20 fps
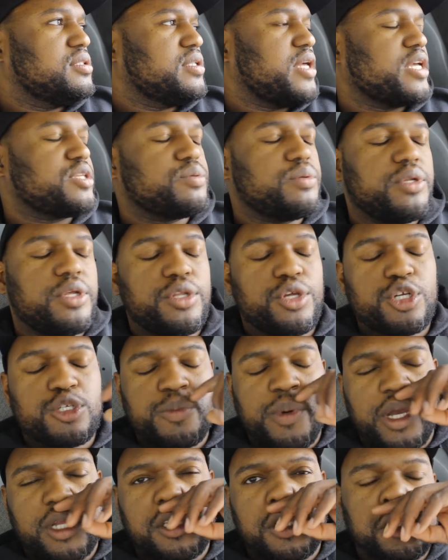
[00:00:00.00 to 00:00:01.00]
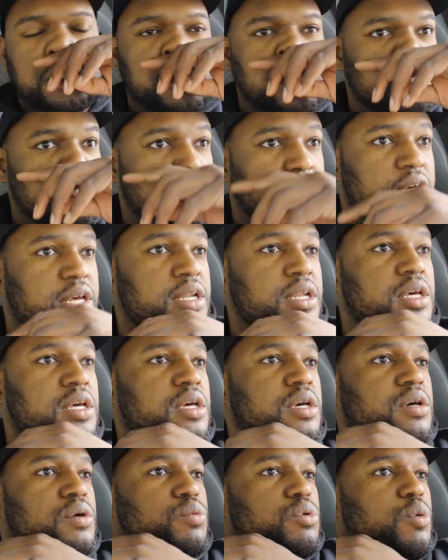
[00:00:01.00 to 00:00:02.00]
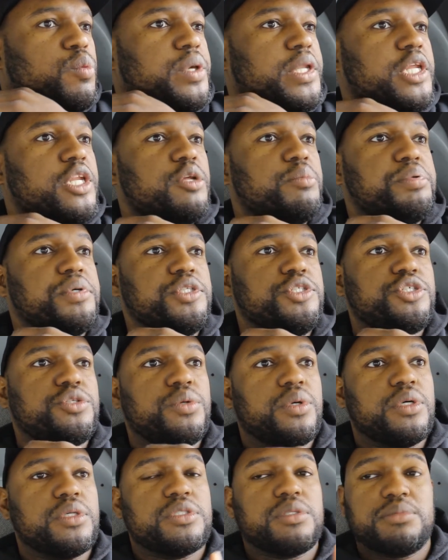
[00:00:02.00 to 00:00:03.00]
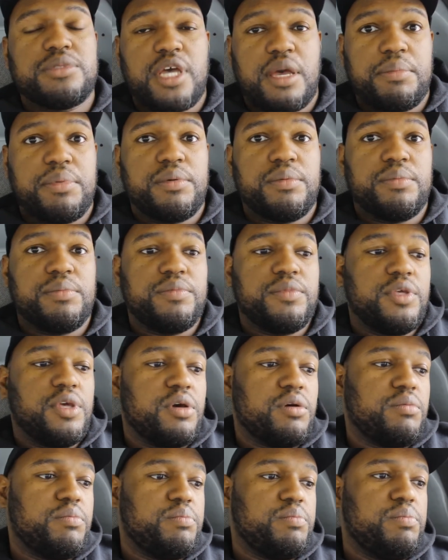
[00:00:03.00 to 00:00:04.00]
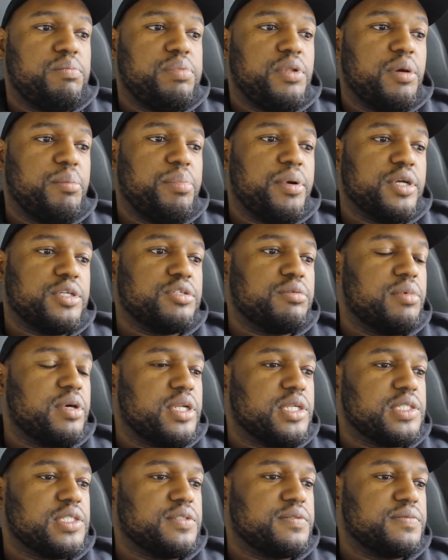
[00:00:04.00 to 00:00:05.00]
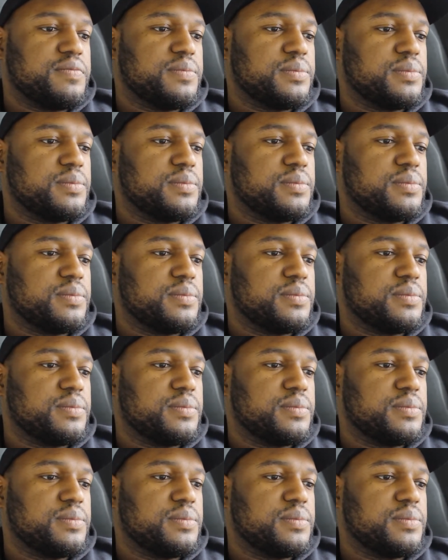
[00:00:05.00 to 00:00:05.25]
that's when the nurse practitioner said, well, we need to put you on some type of, blood pressure medicine.